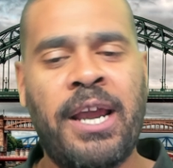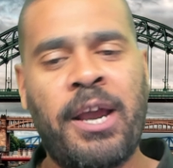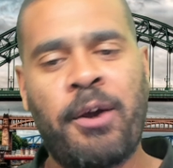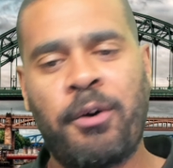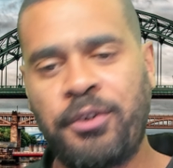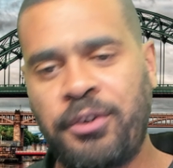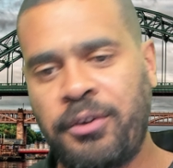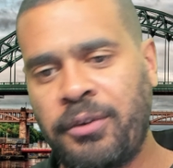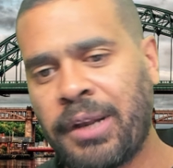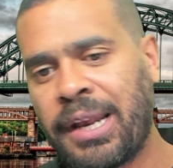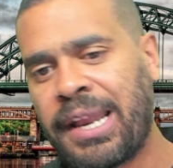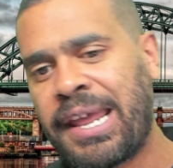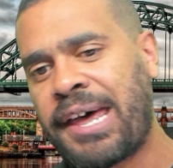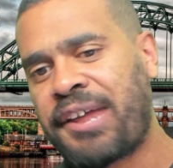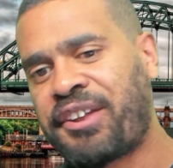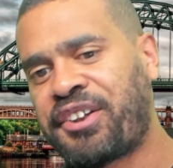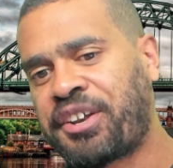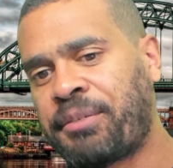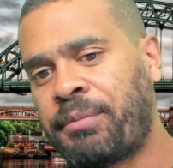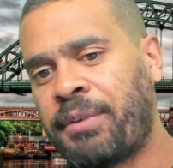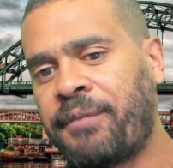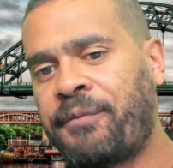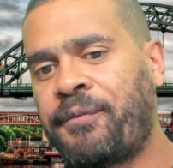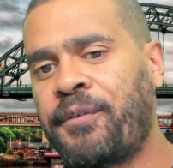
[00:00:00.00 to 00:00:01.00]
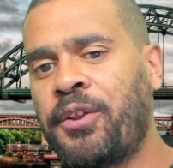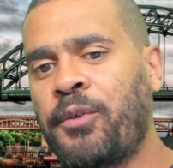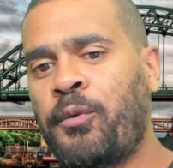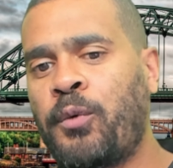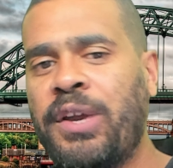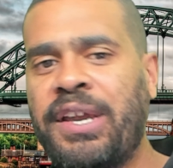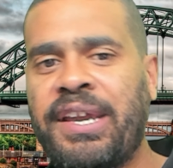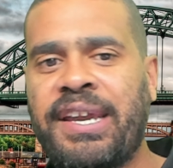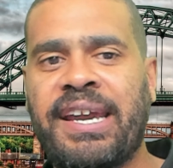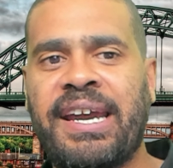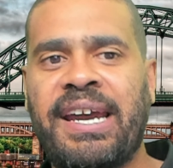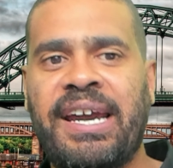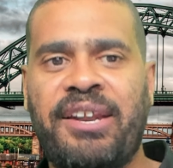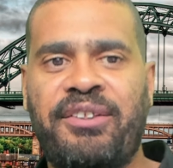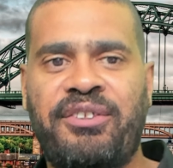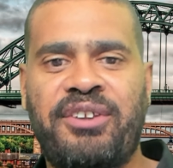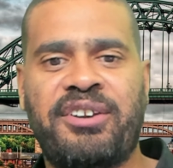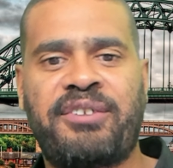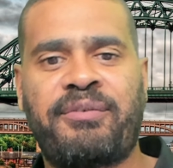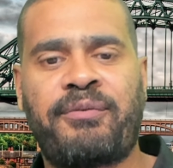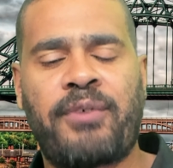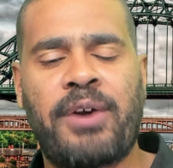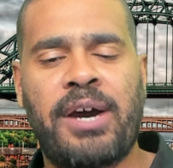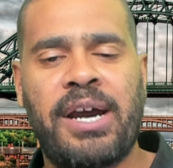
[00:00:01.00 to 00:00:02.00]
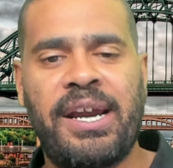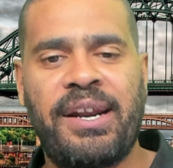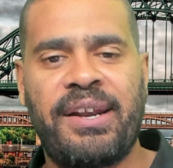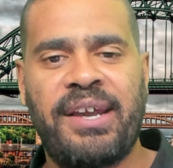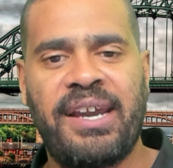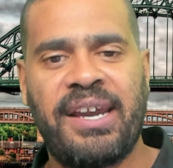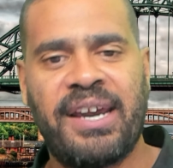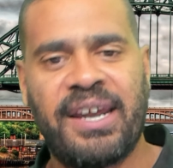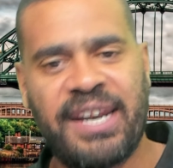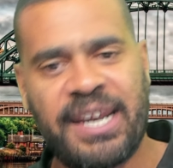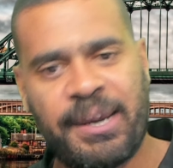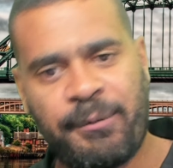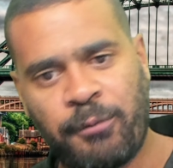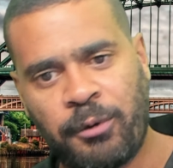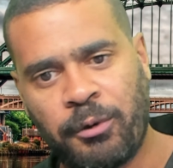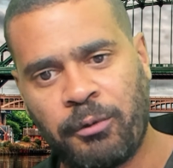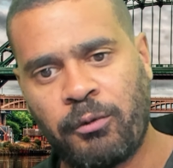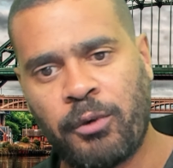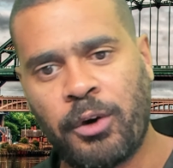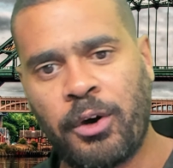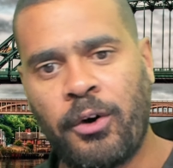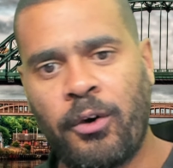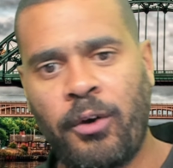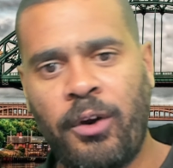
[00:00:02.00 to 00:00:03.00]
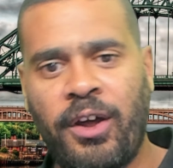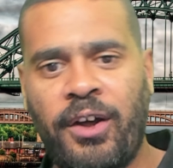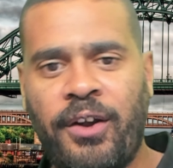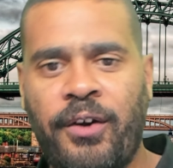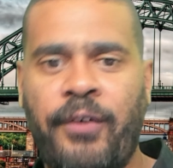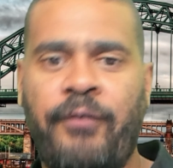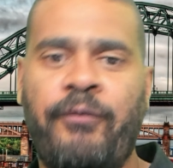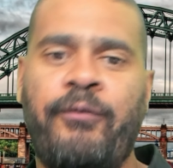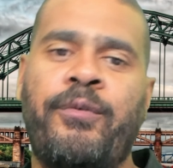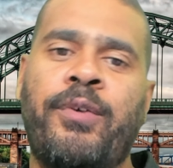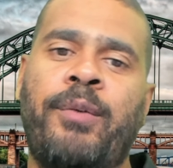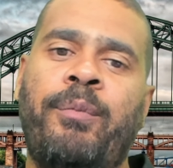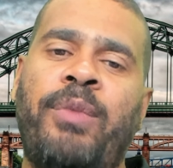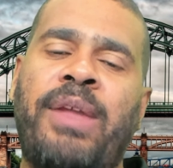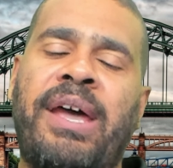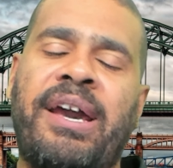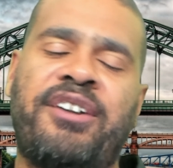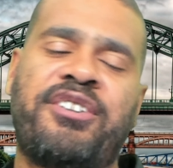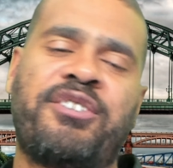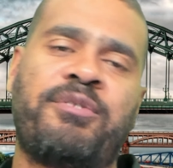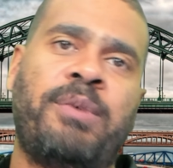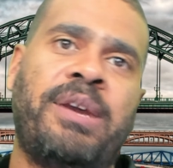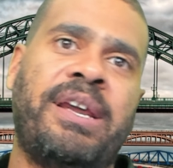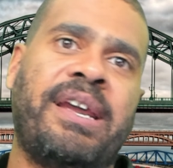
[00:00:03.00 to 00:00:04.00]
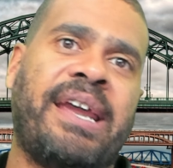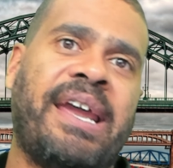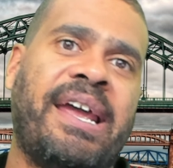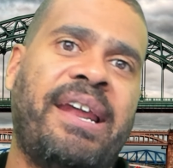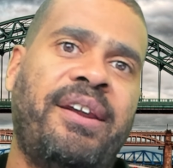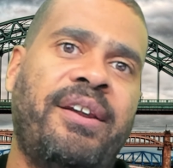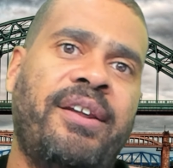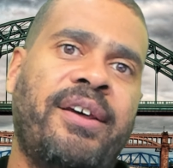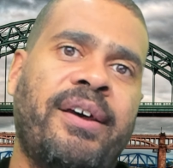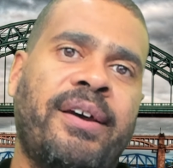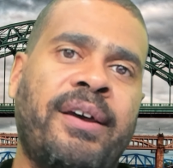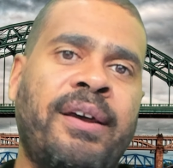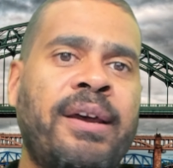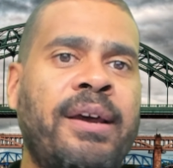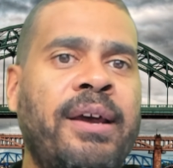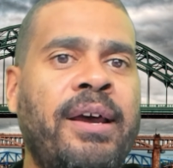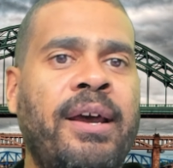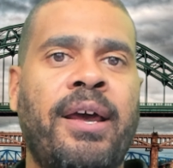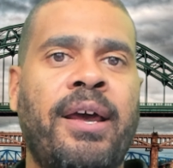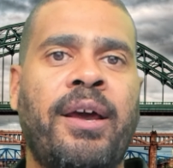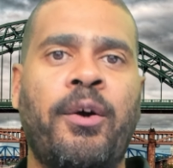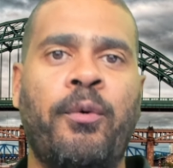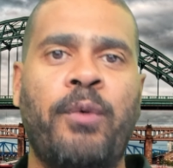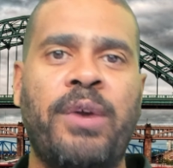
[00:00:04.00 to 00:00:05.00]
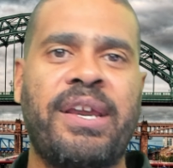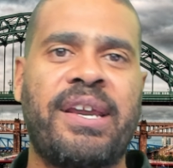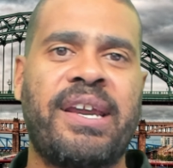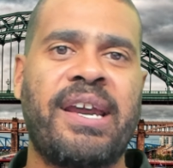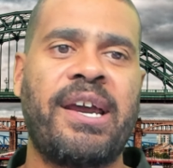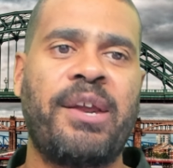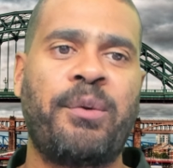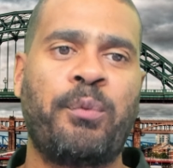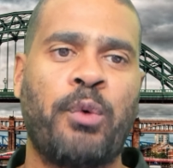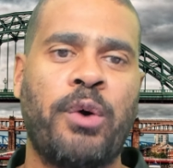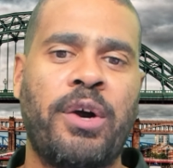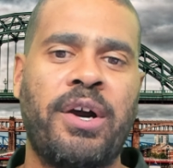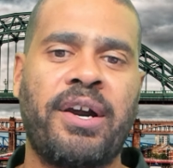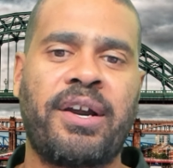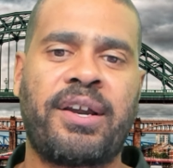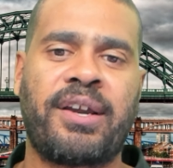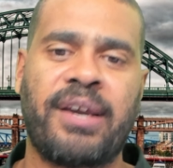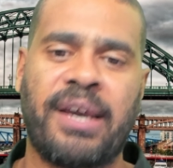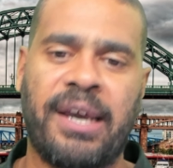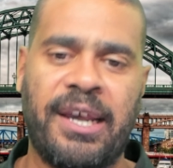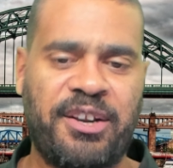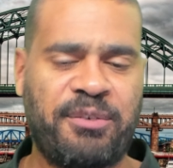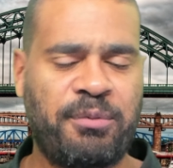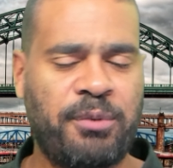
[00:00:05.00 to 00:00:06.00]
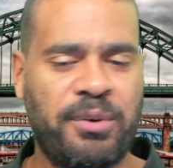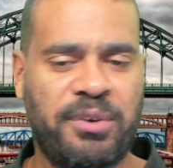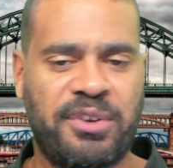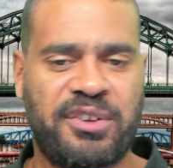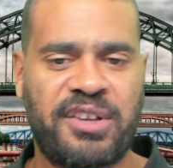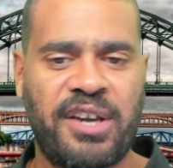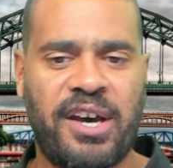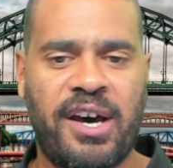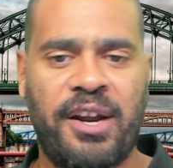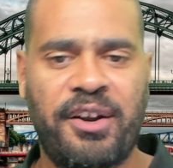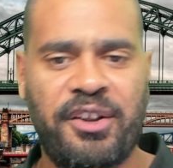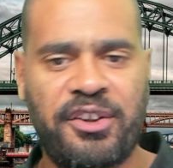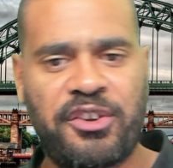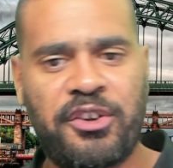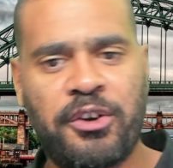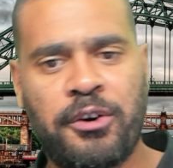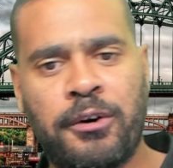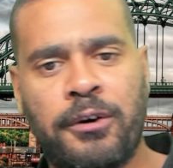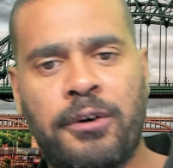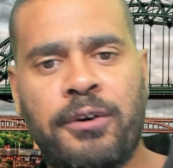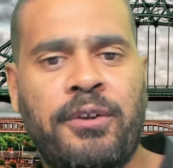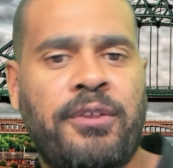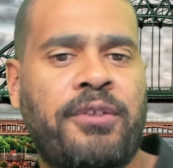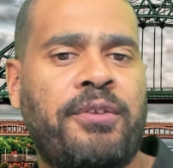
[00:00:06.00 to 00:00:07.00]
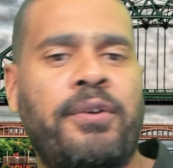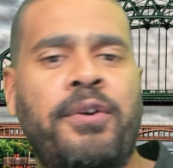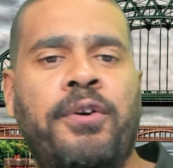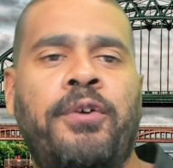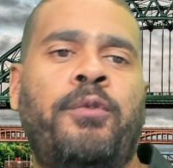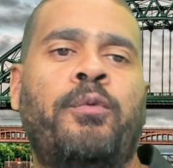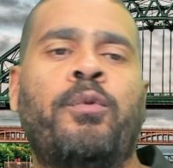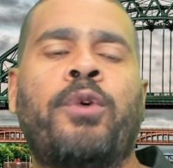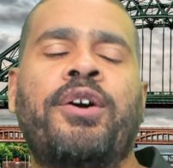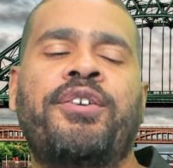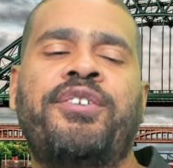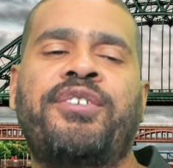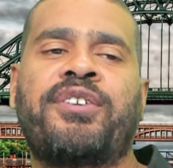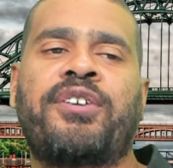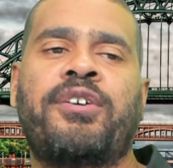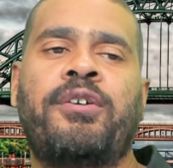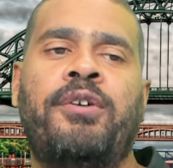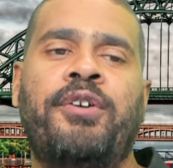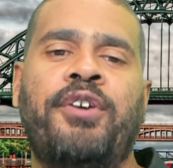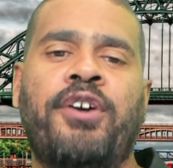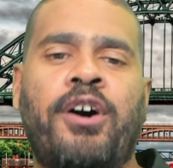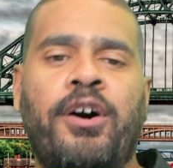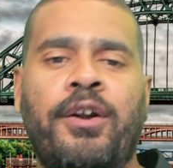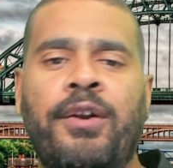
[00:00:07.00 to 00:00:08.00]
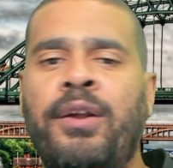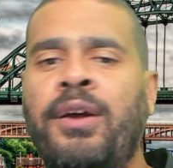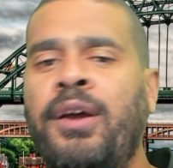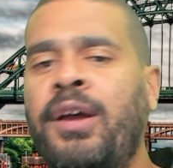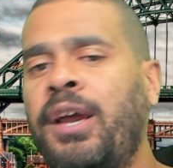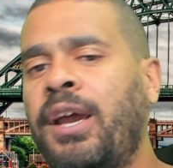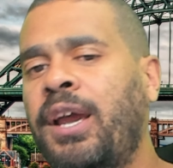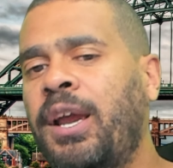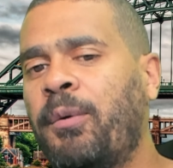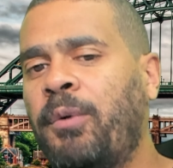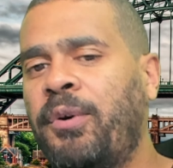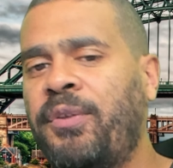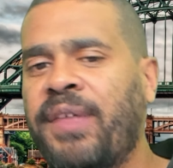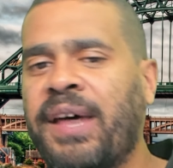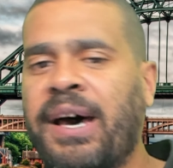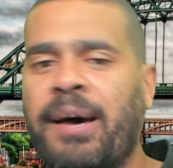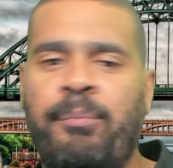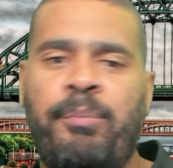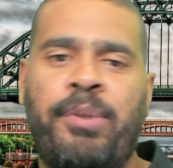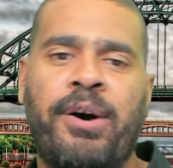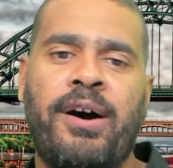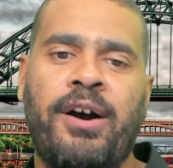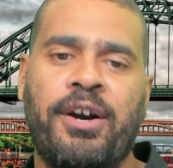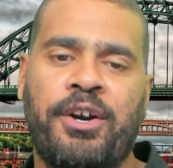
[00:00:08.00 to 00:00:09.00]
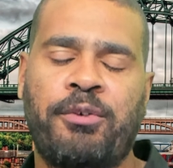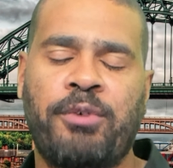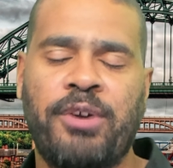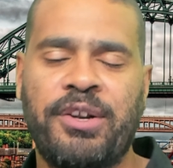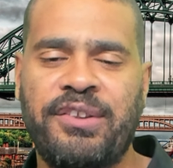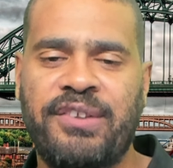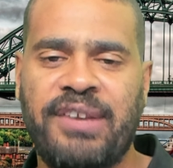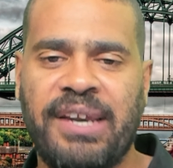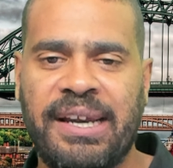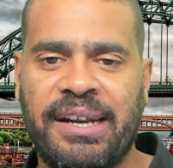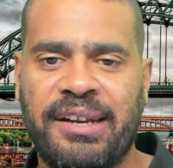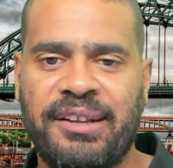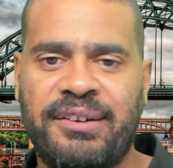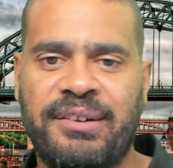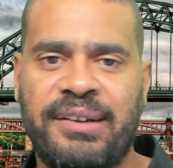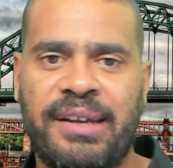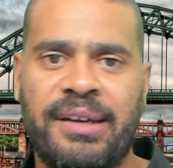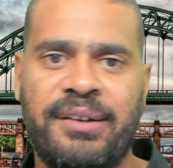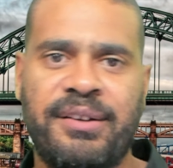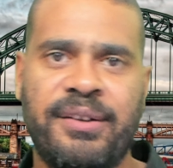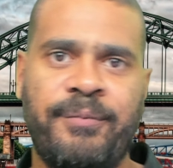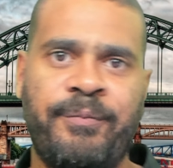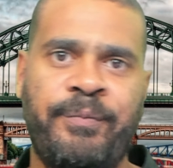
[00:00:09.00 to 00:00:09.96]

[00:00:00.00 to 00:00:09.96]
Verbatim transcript: We'll do the last summit for the weekend this Friday, and then we'll roll on from next week into weekend work as we'll start to talk through what's going on with that parkrun data set.